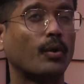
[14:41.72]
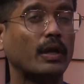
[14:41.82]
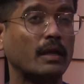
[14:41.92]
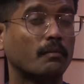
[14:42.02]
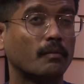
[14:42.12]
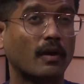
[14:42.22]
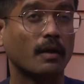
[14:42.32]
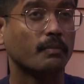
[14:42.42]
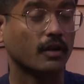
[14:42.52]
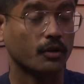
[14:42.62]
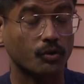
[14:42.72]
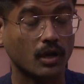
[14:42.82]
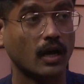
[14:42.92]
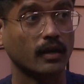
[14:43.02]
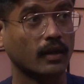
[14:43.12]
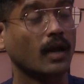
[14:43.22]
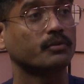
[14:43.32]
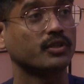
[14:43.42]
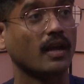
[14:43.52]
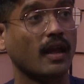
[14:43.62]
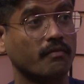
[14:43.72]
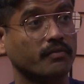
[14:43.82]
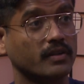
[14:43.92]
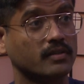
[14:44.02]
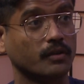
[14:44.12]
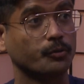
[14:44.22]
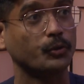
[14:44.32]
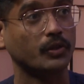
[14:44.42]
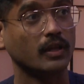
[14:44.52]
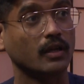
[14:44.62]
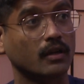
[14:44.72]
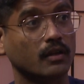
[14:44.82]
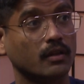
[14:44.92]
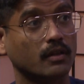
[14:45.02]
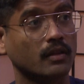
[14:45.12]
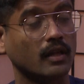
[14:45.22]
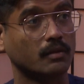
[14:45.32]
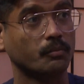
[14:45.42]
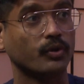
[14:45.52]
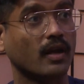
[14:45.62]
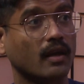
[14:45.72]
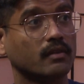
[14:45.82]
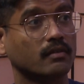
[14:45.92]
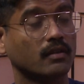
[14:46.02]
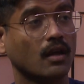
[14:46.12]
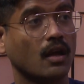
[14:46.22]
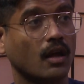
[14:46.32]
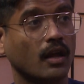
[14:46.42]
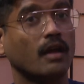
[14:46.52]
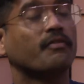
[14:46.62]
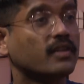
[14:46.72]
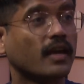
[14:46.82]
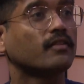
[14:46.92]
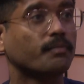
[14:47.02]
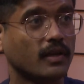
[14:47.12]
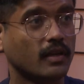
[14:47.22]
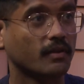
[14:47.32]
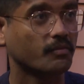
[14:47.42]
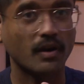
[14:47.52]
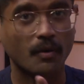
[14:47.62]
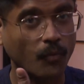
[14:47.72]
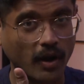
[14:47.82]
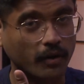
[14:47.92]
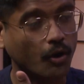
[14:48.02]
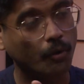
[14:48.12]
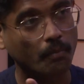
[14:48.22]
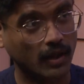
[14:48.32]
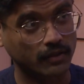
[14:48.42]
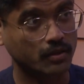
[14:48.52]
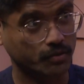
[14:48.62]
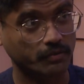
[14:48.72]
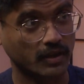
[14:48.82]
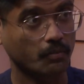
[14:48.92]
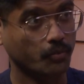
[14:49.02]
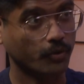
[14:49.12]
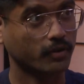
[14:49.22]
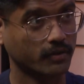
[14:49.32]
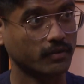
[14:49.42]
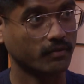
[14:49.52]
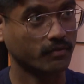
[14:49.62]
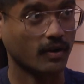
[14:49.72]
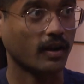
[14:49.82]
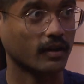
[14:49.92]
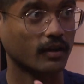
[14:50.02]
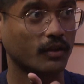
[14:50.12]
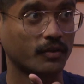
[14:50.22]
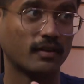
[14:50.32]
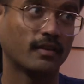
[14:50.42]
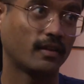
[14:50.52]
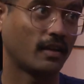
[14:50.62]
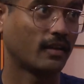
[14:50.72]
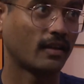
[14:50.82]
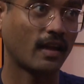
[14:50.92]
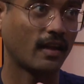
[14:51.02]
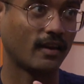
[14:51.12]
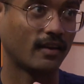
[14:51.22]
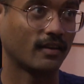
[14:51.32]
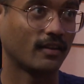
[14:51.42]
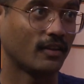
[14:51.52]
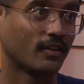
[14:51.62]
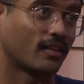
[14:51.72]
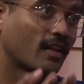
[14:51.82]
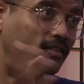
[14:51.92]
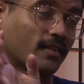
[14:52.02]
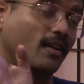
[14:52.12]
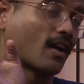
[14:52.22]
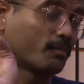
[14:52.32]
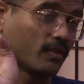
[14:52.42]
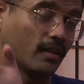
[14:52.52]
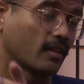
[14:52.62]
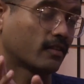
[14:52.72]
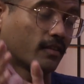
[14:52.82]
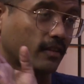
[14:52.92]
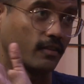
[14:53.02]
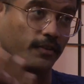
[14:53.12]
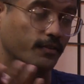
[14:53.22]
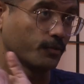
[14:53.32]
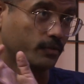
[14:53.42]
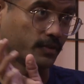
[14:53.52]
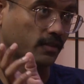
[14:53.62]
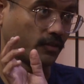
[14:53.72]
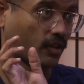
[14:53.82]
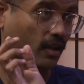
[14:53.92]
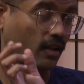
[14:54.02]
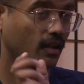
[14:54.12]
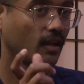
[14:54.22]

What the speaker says: In my opinion, you can't capture every single thing that the book has. If it takes me 1 whole month to read a book, right? And I'm thinking that's a lot of source material there.